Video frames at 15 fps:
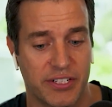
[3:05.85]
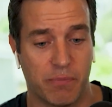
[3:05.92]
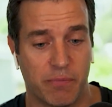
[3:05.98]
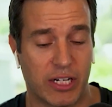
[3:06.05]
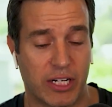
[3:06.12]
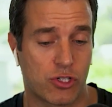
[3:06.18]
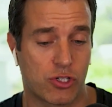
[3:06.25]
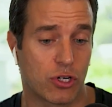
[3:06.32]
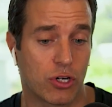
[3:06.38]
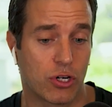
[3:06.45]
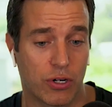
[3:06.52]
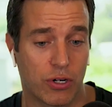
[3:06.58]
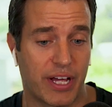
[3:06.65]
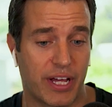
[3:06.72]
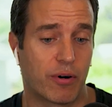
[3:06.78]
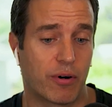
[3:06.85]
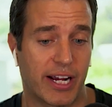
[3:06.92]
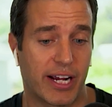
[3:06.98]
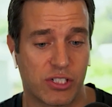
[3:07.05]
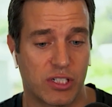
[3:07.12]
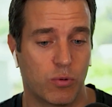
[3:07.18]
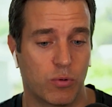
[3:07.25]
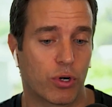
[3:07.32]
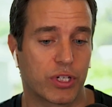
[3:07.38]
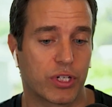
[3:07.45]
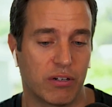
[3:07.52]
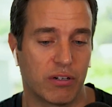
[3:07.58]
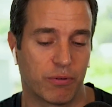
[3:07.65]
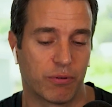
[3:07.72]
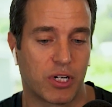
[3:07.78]
to make sure that we're actually
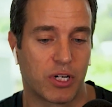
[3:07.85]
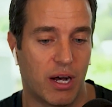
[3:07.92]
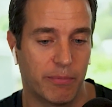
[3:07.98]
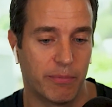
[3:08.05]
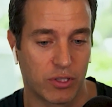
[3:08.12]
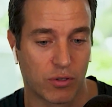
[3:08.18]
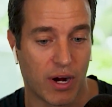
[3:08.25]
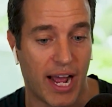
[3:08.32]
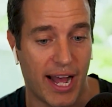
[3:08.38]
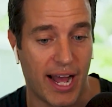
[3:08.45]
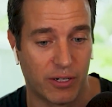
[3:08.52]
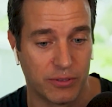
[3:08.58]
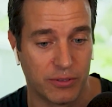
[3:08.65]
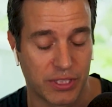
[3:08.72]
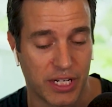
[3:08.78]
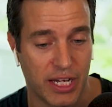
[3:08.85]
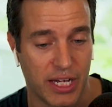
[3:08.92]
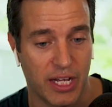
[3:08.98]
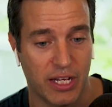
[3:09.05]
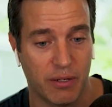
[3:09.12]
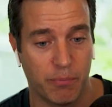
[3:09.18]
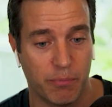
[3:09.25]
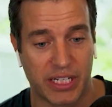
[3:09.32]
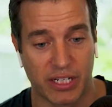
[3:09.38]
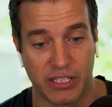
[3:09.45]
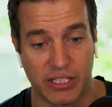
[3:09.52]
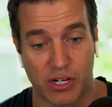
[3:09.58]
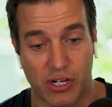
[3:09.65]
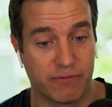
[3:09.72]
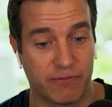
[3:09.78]
working from common ground,
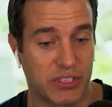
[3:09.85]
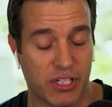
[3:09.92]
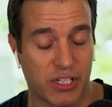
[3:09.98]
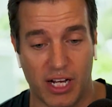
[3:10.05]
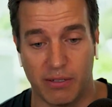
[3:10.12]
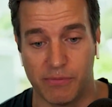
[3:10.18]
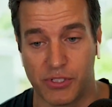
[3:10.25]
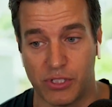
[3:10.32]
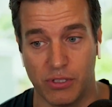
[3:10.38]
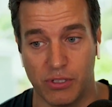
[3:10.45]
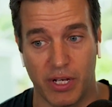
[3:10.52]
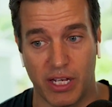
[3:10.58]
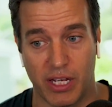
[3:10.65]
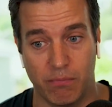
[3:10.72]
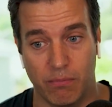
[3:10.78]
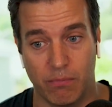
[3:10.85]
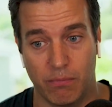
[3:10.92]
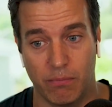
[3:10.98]
because oftentimes you may